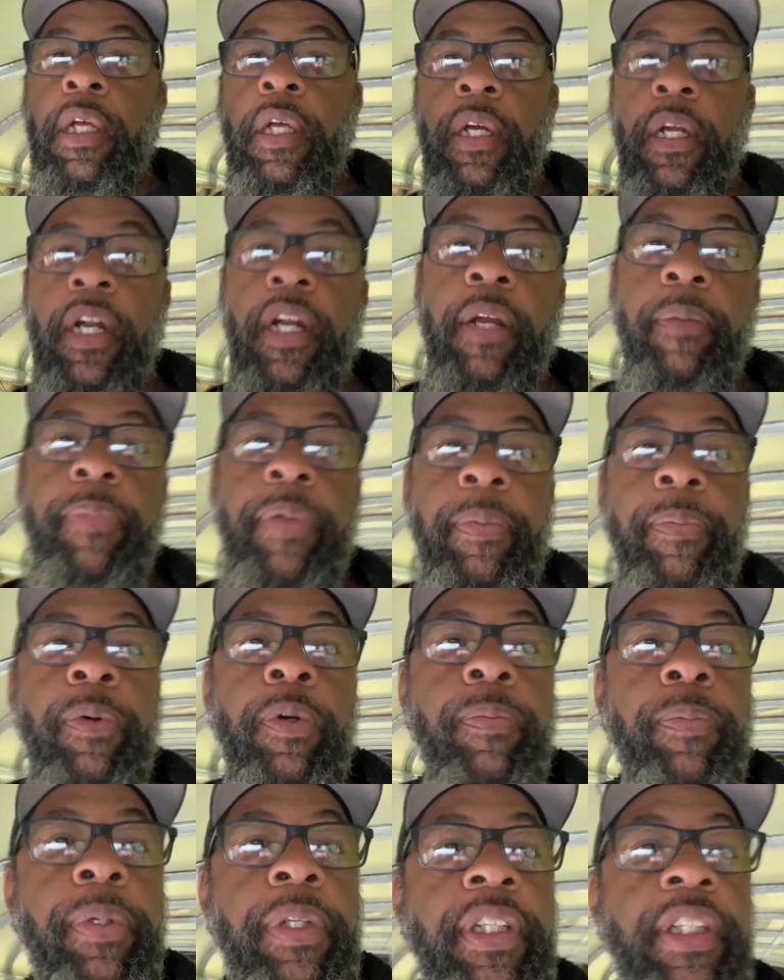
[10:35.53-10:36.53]
All right, people,
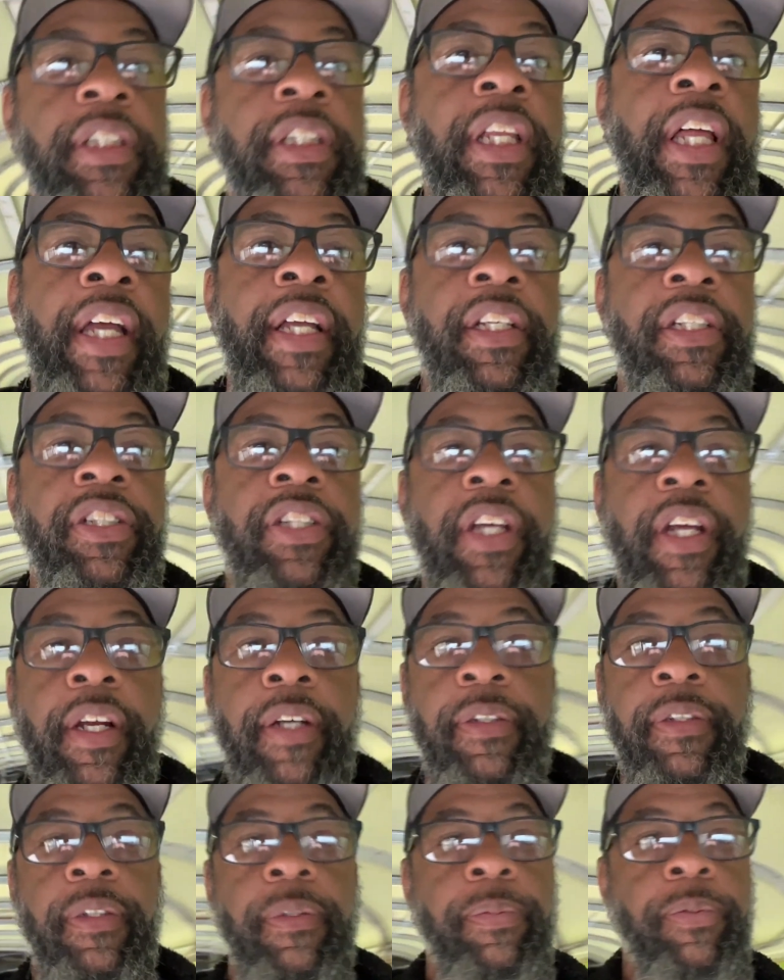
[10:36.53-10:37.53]
please like, share,
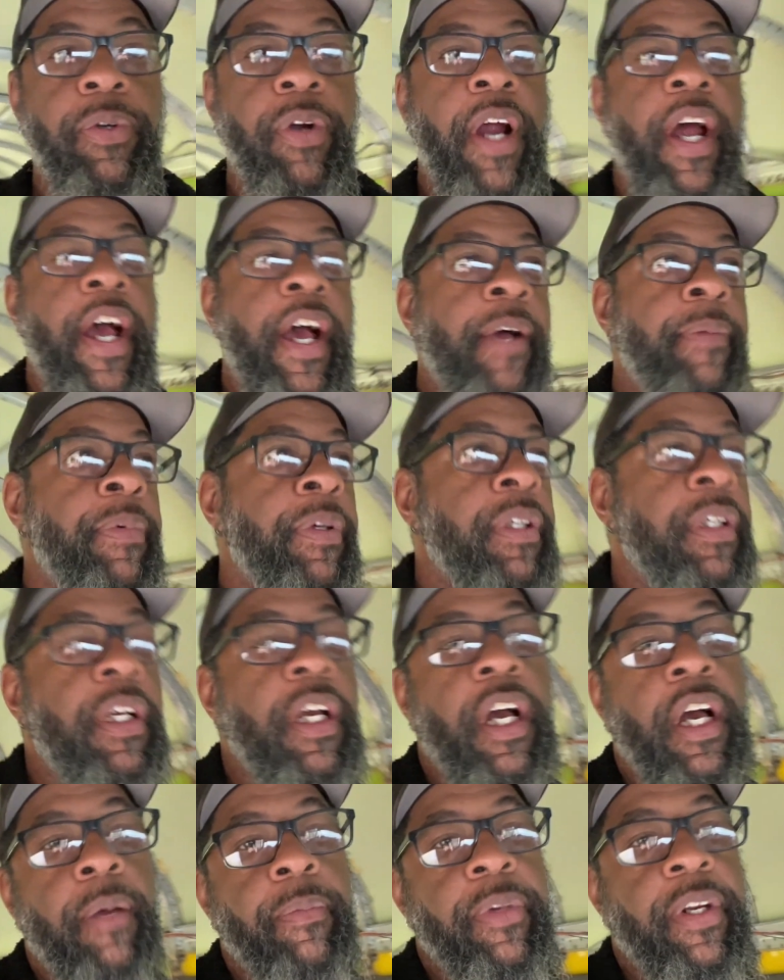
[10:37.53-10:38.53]
and subscribe.
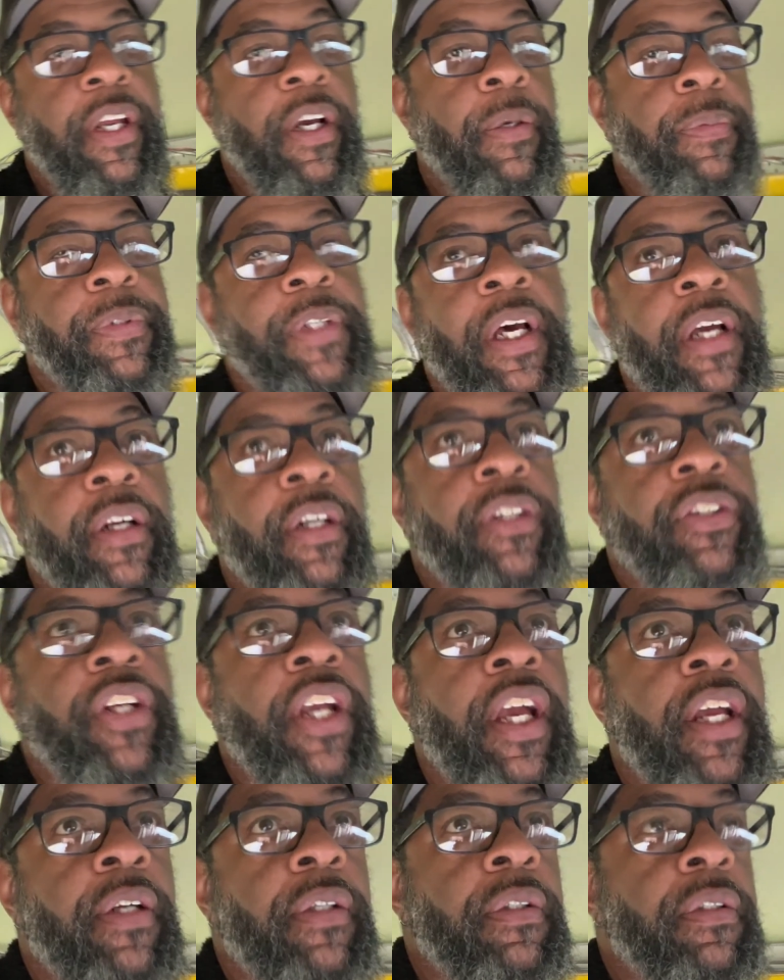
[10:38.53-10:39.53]
Um, it helps out our
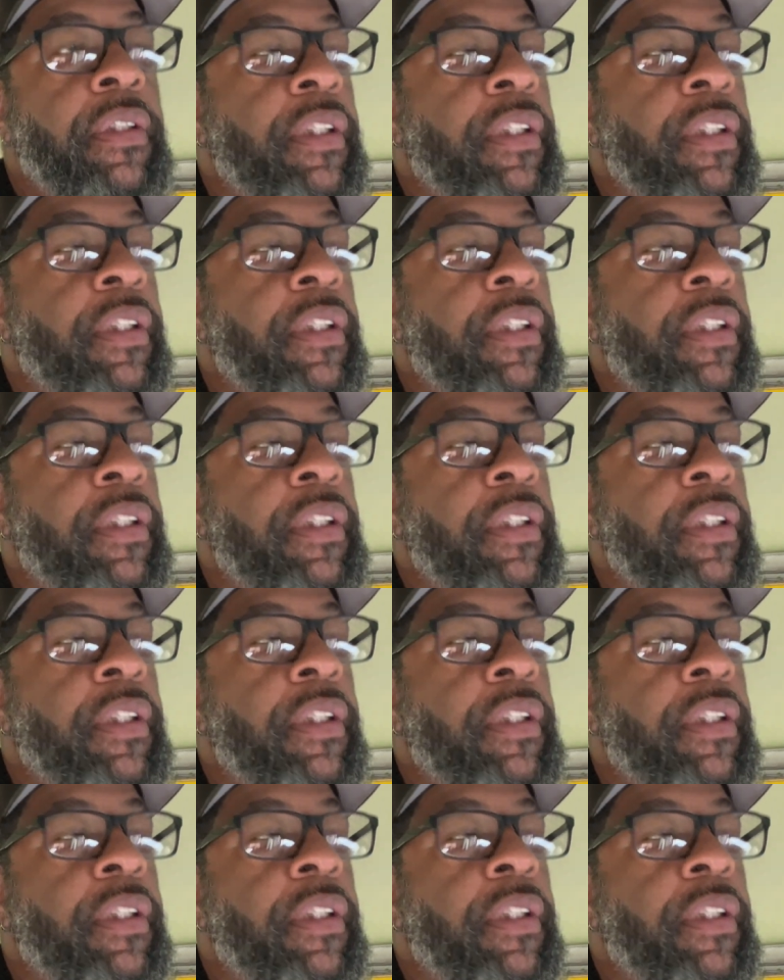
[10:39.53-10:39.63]
channel.